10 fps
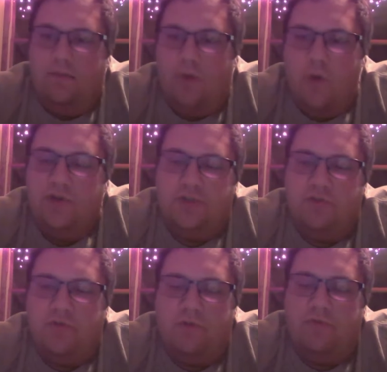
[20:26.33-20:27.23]
Onan
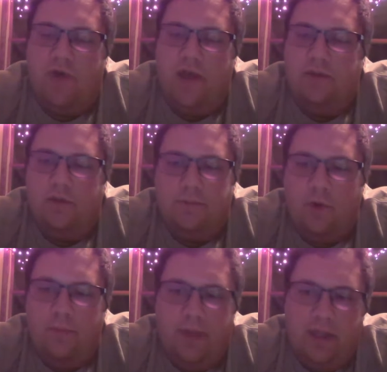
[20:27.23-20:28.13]
should run fine on
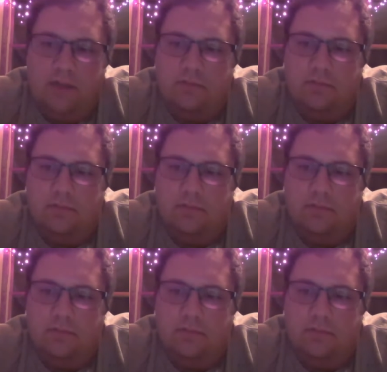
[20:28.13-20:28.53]
propane.